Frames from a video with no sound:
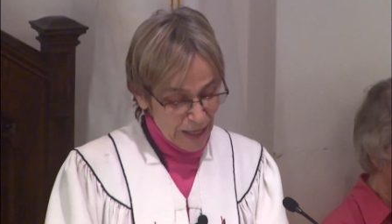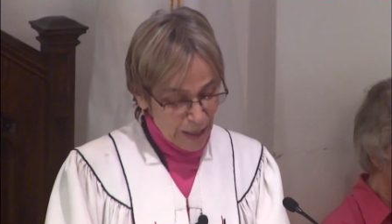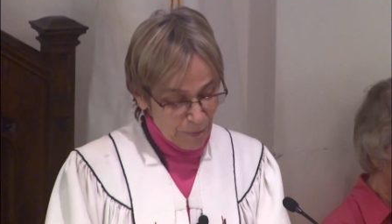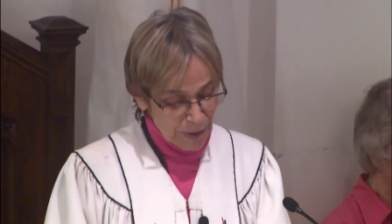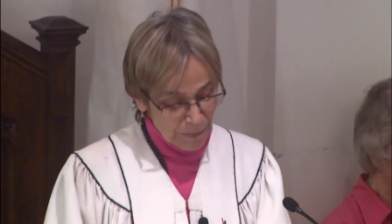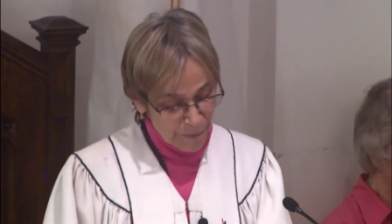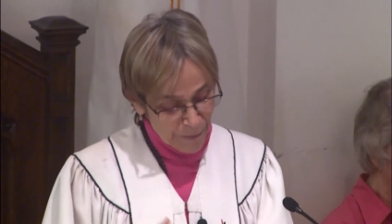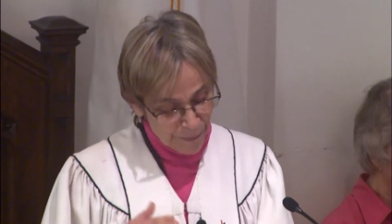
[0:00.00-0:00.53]

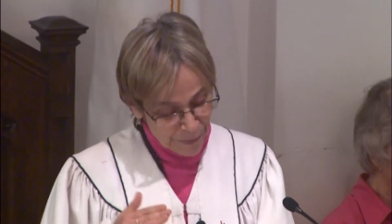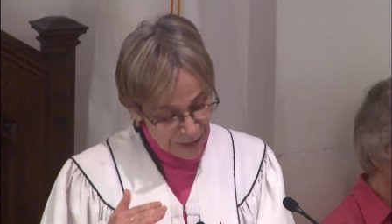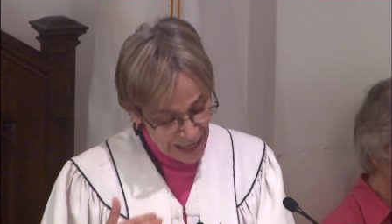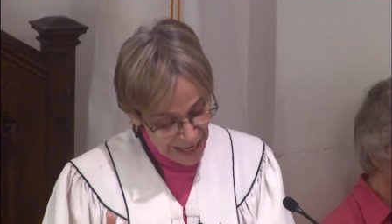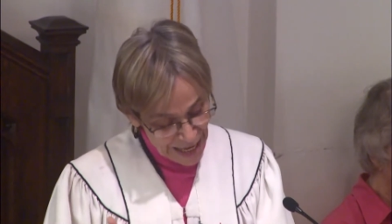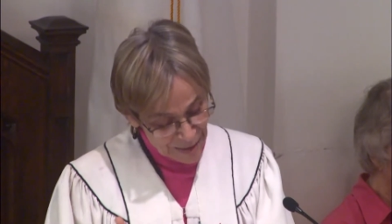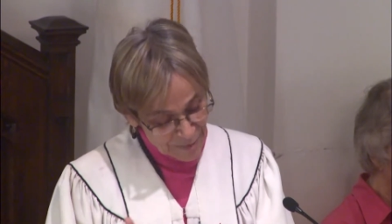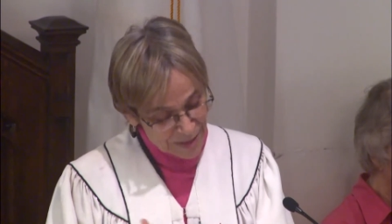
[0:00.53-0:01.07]
But
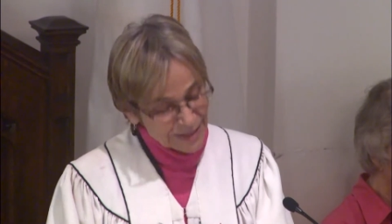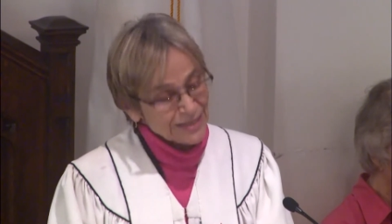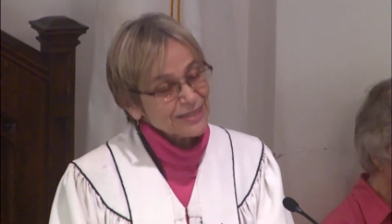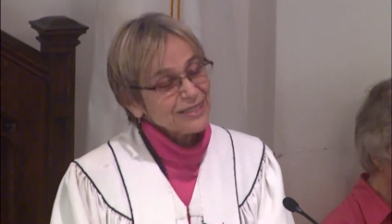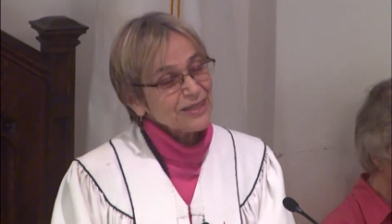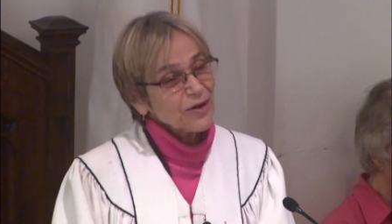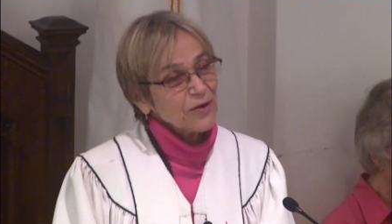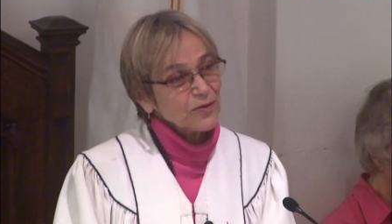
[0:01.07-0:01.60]
blame isn't
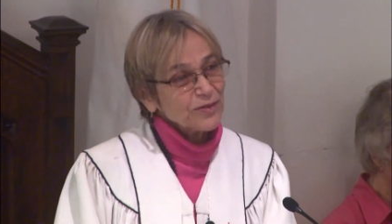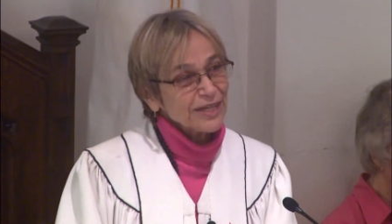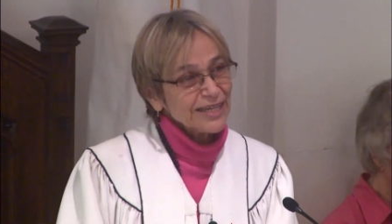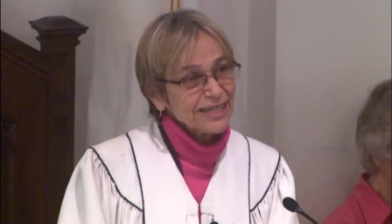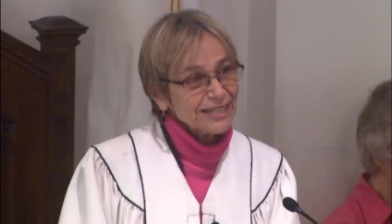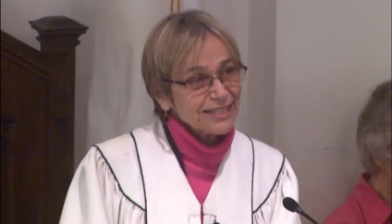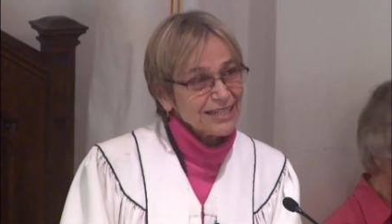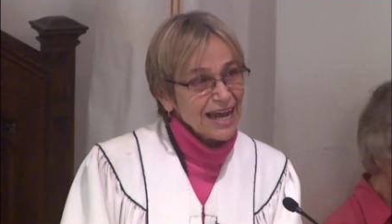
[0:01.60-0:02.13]
the
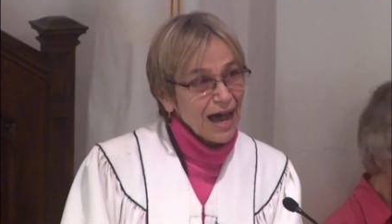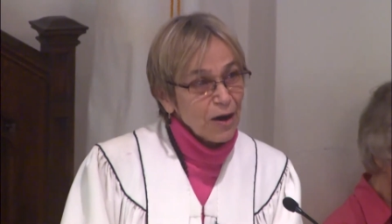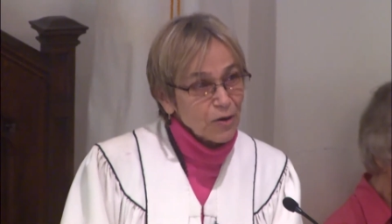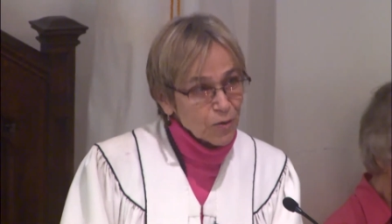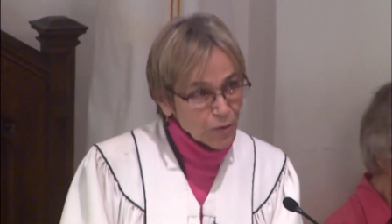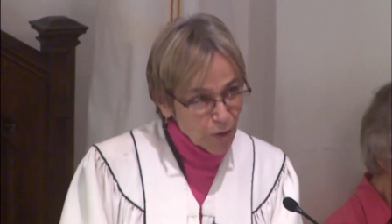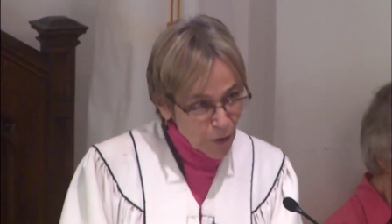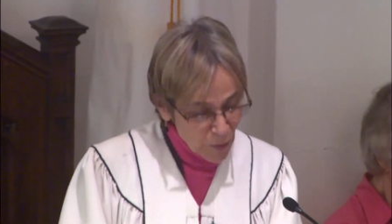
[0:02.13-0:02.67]
only
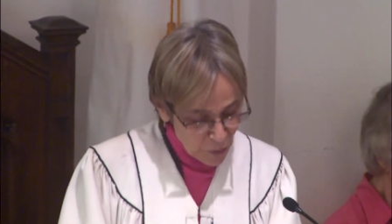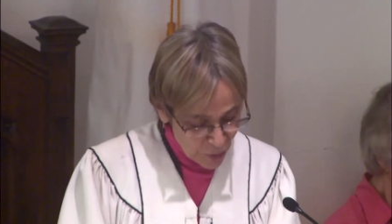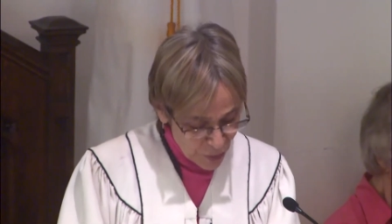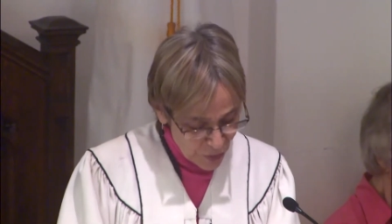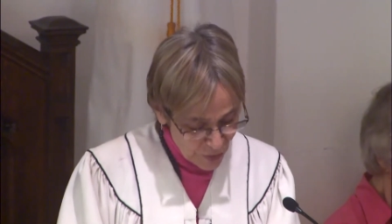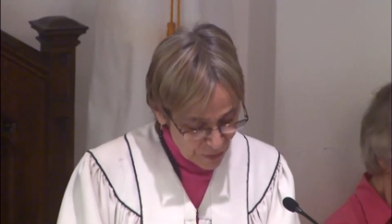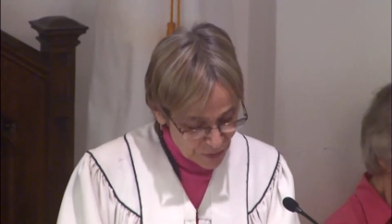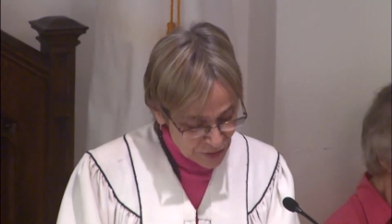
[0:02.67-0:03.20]

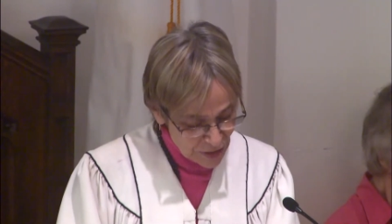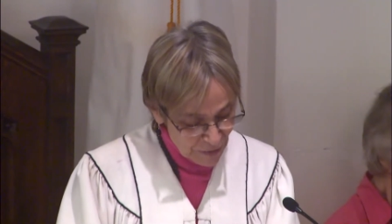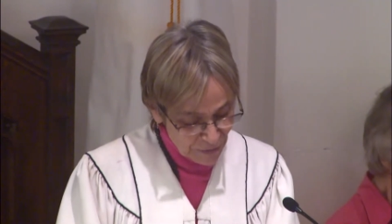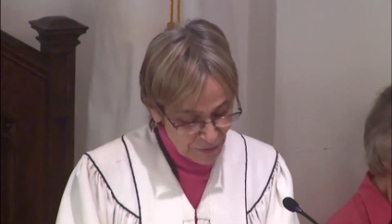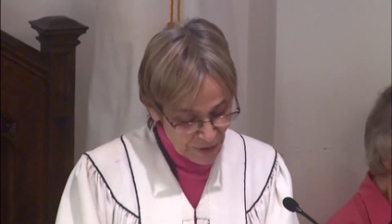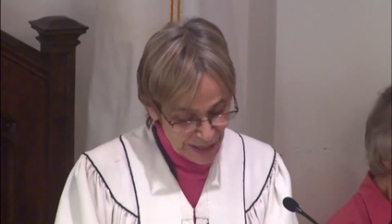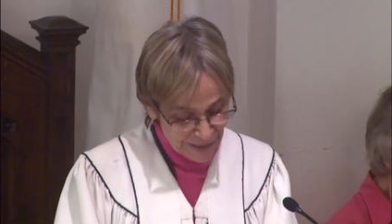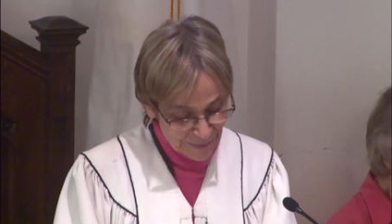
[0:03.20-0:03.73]
outgrowth of
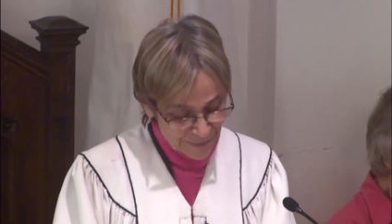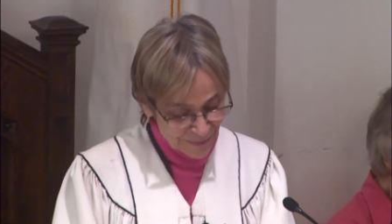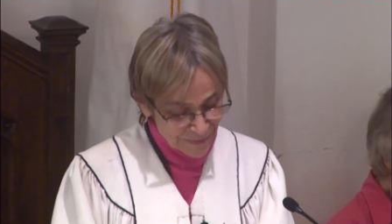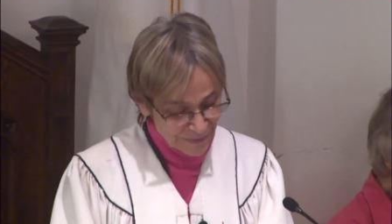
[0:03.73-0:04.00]
suffering.